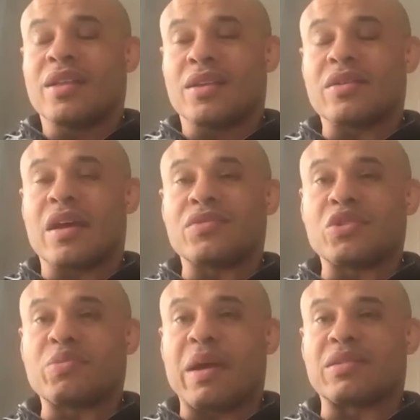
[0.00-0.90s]
these guys
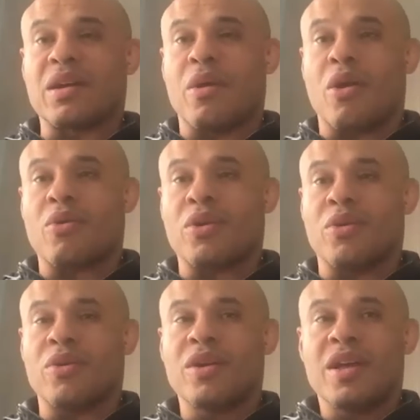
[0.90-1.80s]
respect Kamaru, you
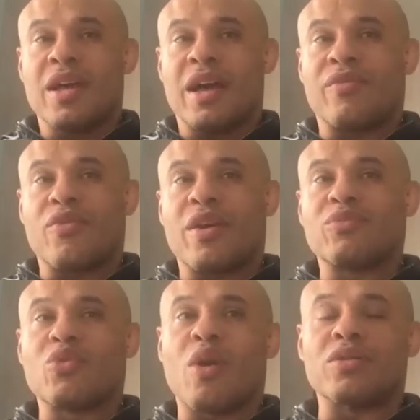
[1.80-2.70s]
know. And for him
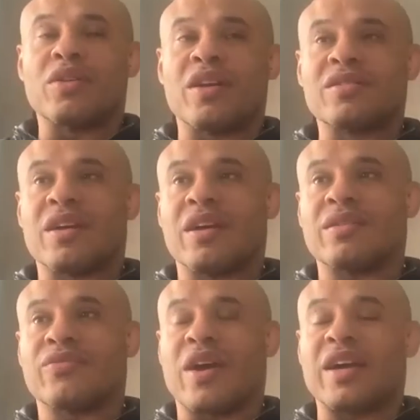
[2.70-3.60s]
to go out there and
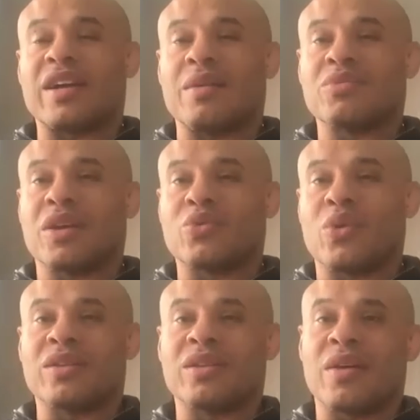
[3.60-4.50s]
fight Khamzat,
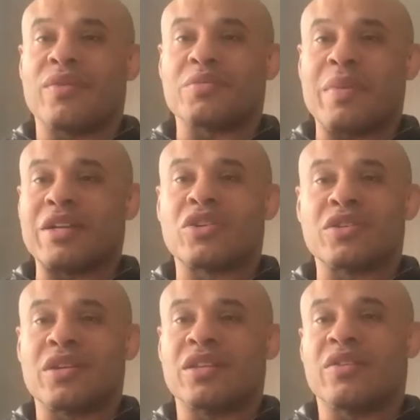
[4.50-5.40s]
one of the toughest
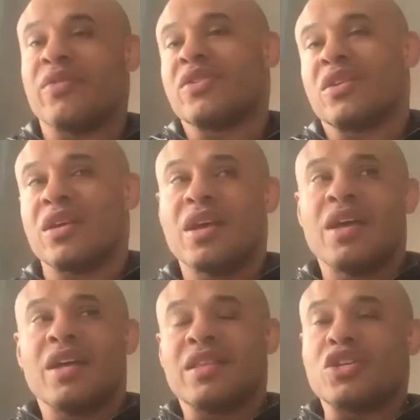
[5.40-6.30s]
matches in the division,
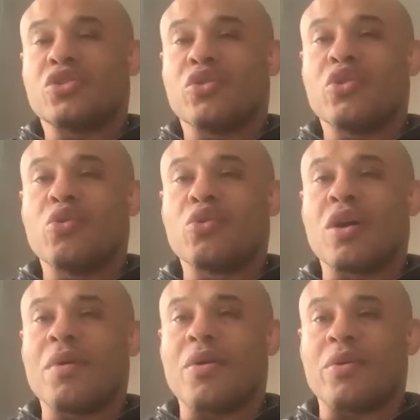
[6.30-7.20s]
that show you who
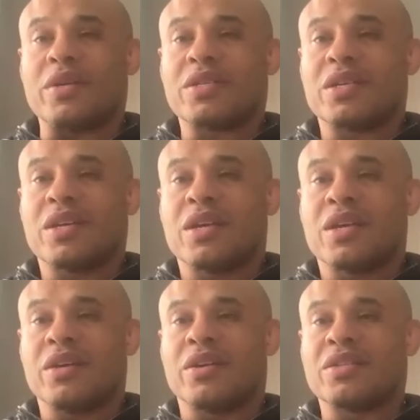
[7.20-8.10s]
Kamaru is.
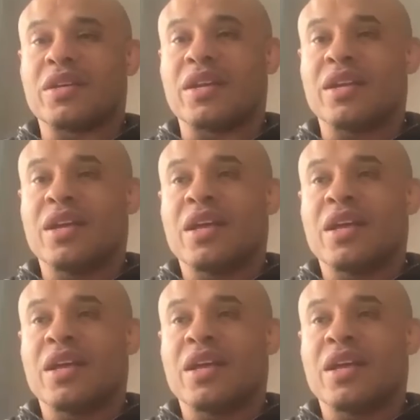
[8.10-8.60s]
You understand?